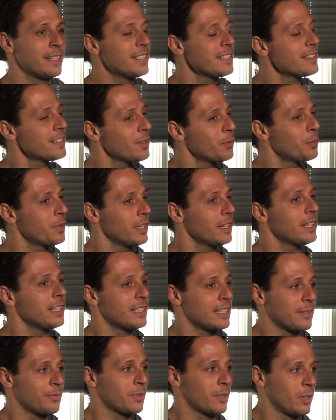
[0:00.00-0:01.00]
is a really
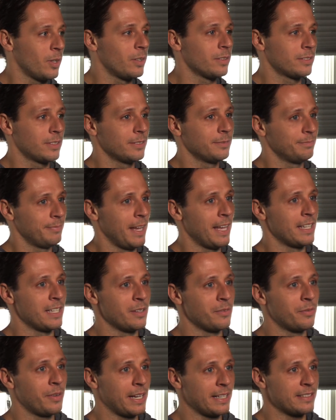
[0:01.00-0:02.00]
difficult and
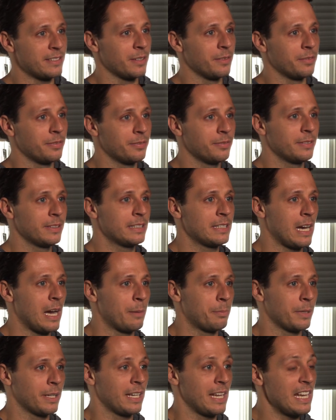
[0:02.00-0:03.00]
divisive
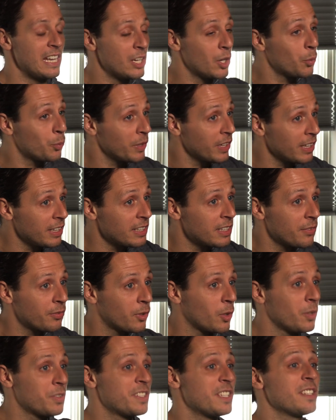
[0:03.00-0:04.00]
topic in a really
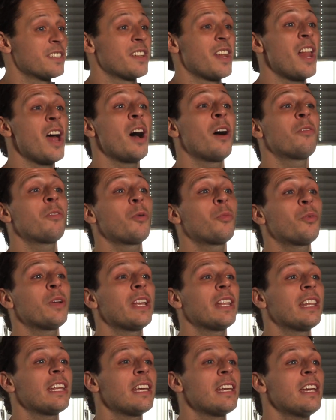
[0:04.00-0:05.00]
difficult season of a
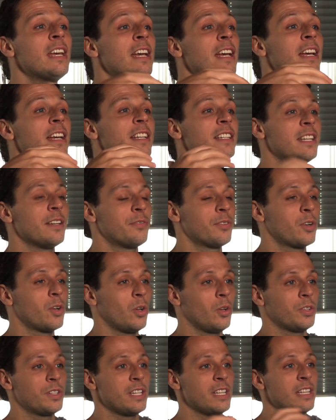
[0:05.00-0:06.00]
really
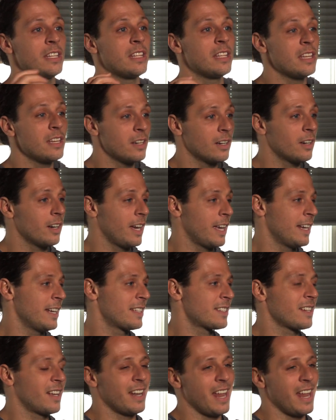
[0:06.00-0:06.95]
difficult year, and it's on